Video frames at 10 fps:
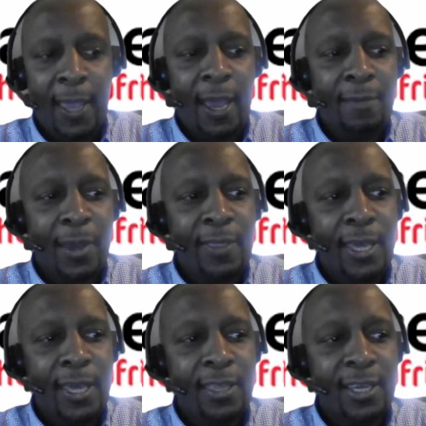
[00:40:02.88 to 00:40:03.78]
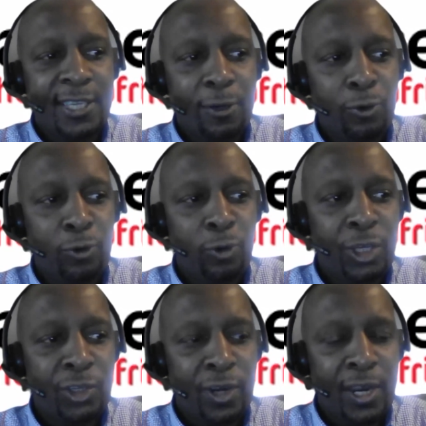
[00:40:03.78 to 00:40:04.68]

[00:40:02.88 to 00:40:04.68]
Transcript: I think that's a good question.